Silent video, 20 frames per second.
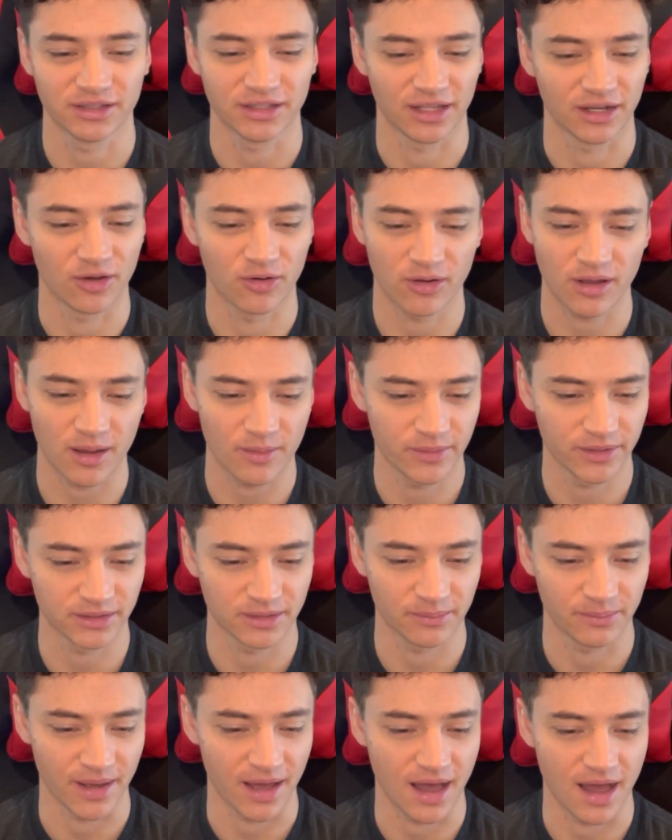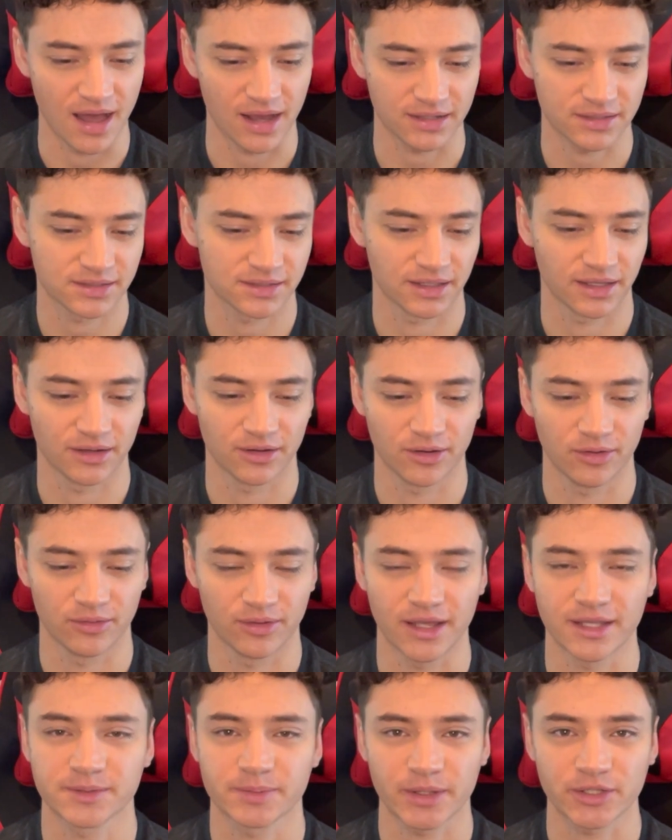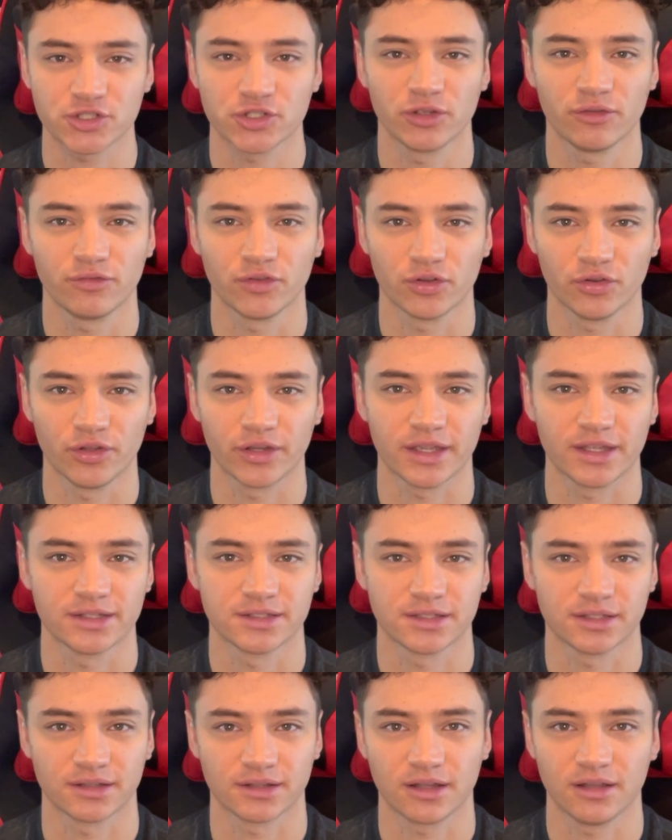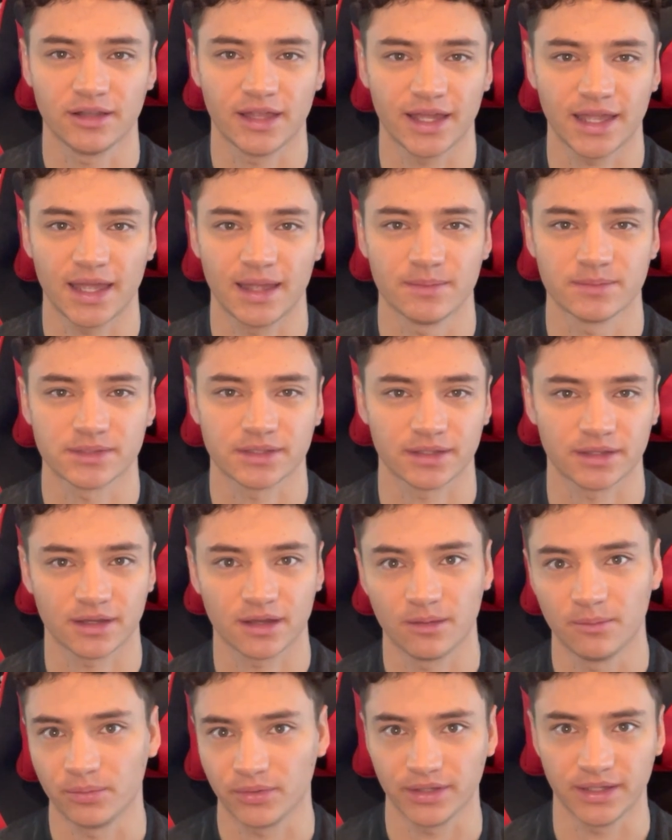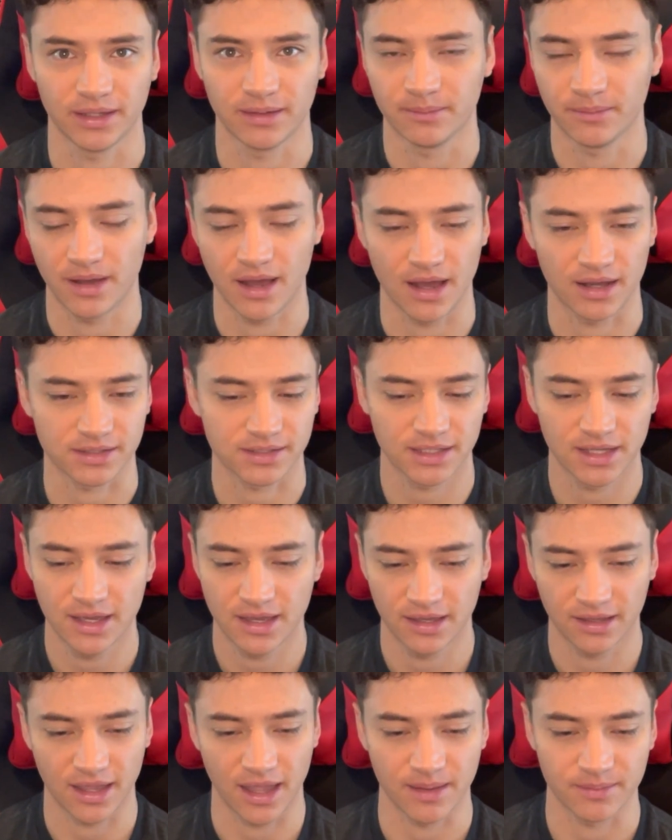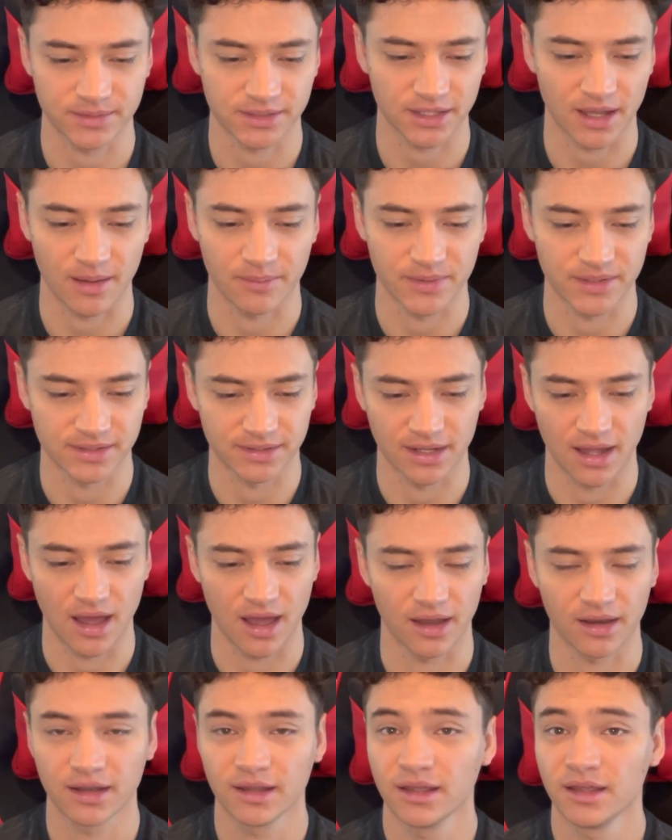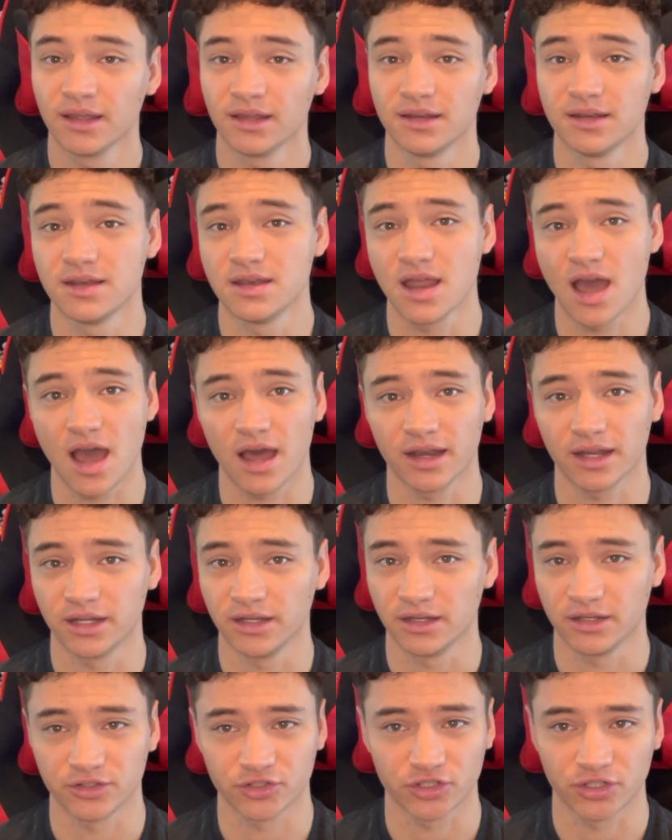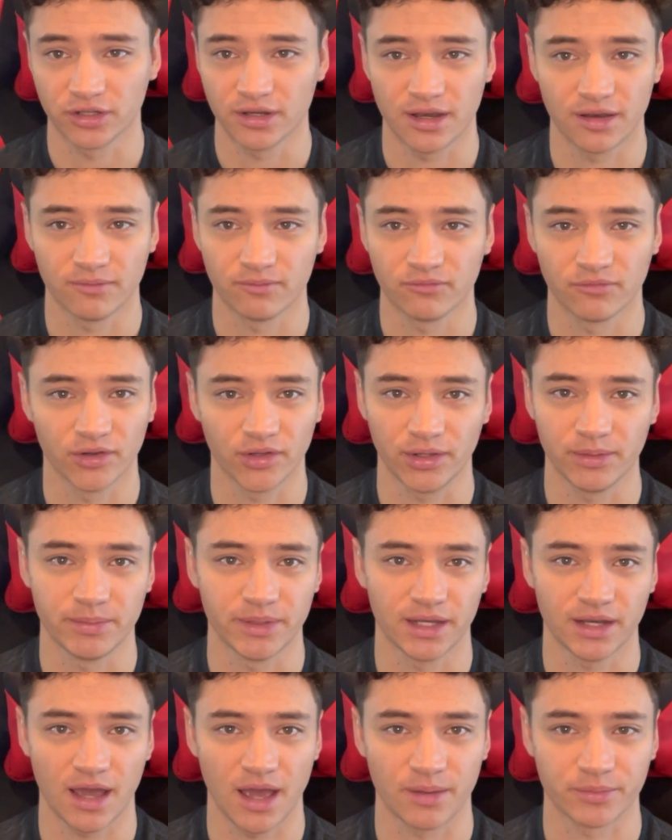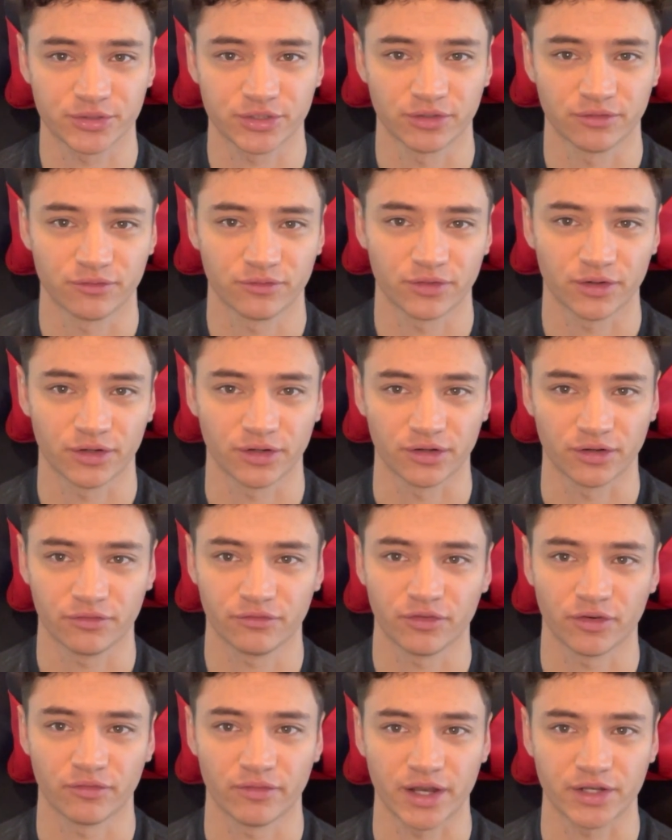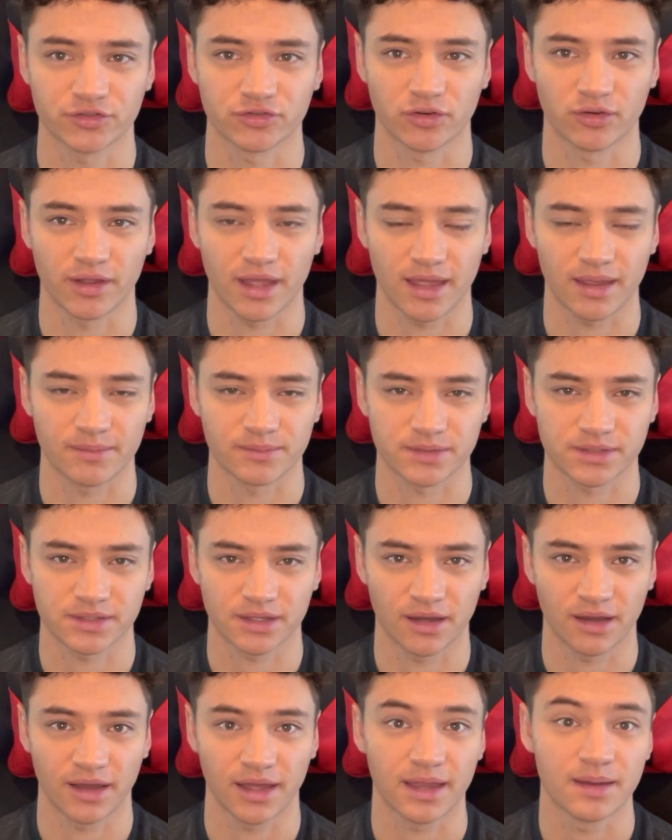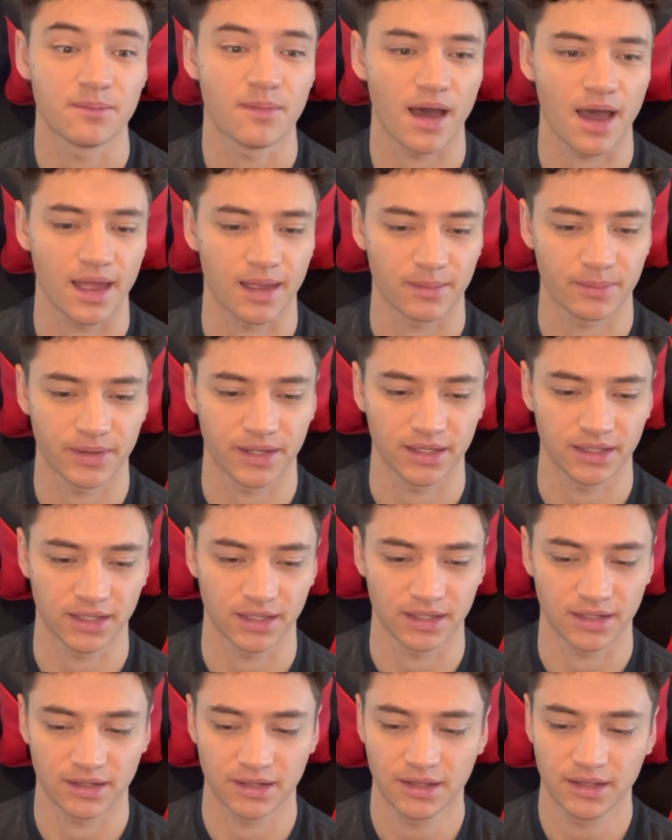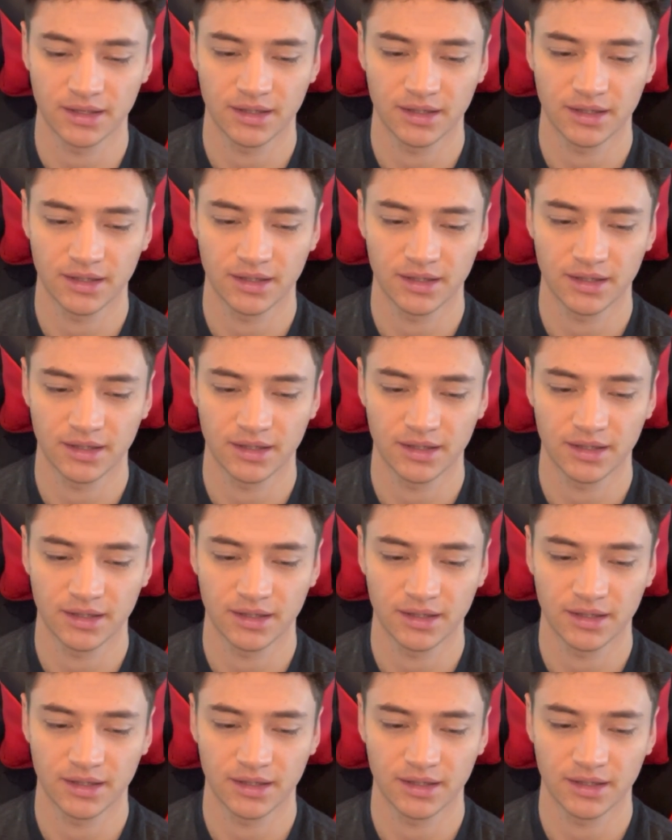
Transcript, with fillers: They don't come with the box. They don't, especially if you're looking to collect games complete in box. GameStop is not, not and it shouldn't really be an option for, for retro games, uh, in my opinion.